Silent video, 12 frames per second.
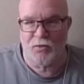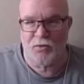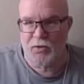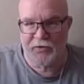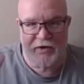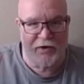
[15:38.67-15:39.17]

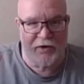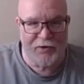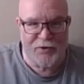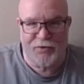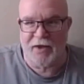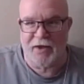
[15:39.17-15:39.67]
will tell
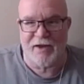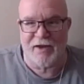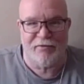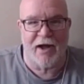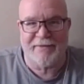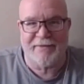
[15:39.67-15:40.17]
you that they've
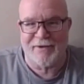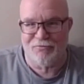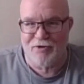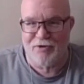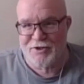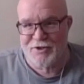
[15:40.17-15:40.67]
got the
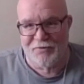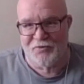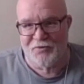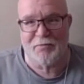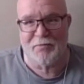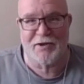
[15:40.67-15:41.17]
original
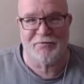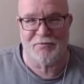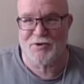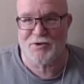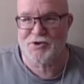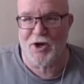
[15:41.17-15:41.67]
formula from
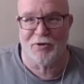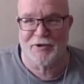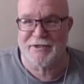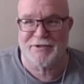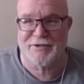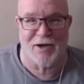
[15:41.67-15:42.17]
the
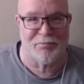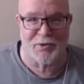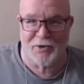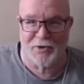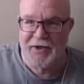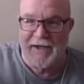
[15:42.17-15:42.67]
Shaolin
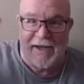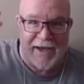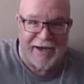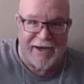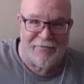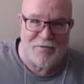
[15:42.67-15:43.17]
Temple,
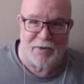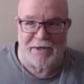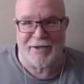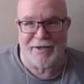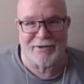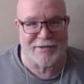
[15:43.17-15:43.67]
and
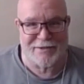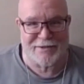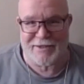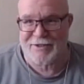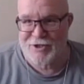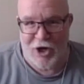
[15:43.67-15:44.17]
everybody else's
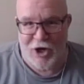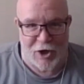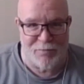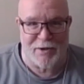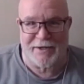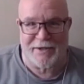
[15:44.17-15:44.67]
is
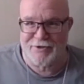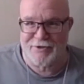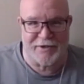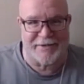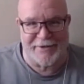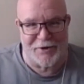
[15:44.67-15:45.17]
garbage,
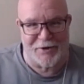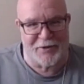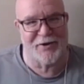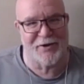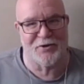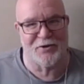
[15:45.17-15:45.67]
and
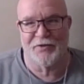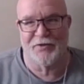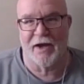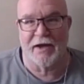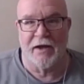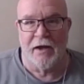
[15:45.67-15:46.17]
that whole
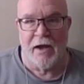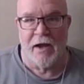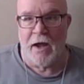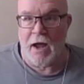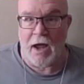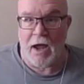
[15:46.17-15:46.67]
thing.
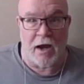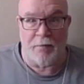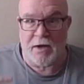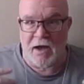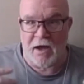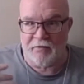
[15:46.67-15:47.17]
And I
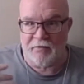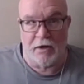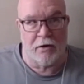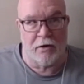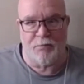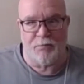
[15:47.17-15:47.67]
mean, I've
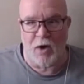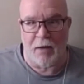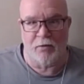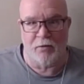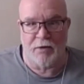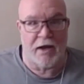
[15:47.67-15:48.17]
literally
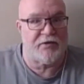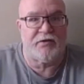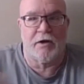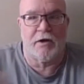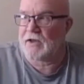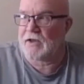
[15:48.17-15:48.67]
probably, I
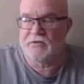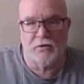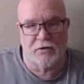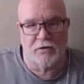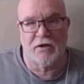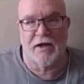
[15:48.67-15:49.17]

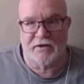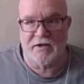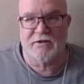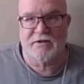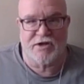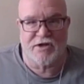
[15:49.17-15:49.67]
still collect
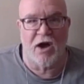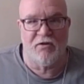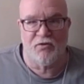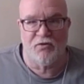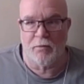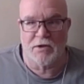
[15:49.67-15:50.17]
Ditta
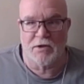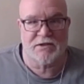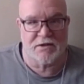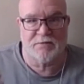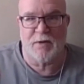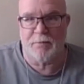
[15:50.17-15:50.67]
Jiao formulas
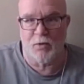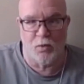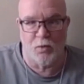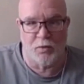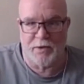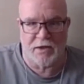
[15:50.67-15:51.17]
because people
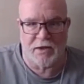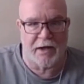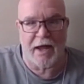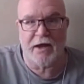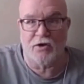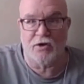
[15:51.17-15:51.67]
will be like,
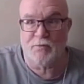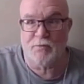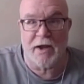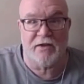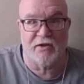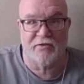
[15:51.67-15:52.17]
"Hey, could you
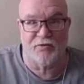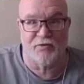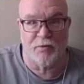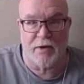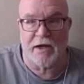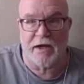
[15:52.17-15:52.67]
make this
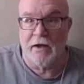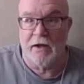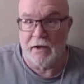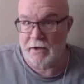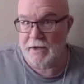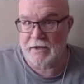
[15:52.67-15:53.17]
for me?"
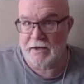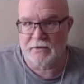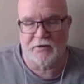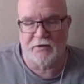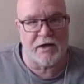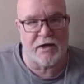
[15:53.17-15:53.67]
And I get
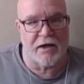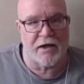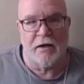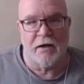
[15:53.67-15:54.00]
to see it.